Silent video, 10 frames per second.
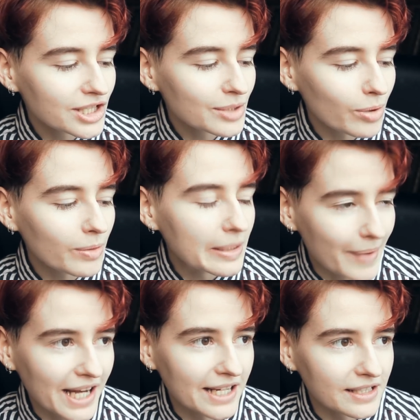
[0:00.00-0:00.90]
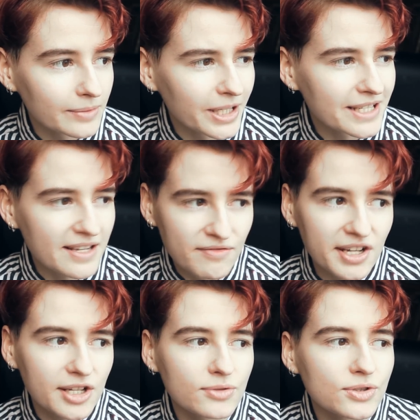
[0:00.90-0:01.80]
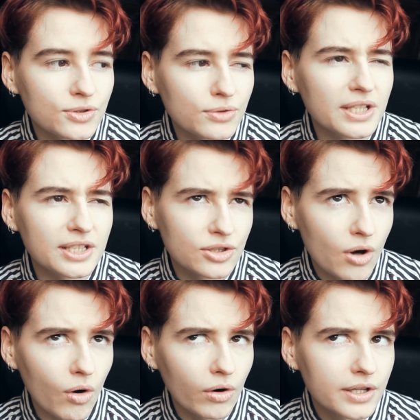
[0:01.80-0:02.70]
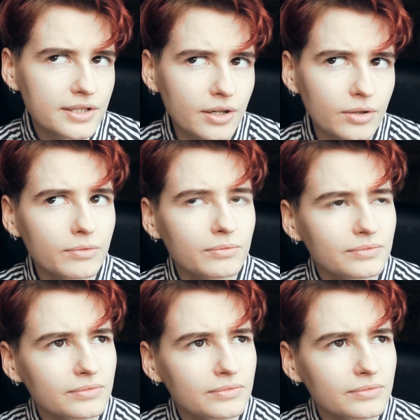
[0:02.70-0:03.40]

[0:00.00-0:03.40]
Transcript: which is probably a bad idea because in videos you do need to talk, so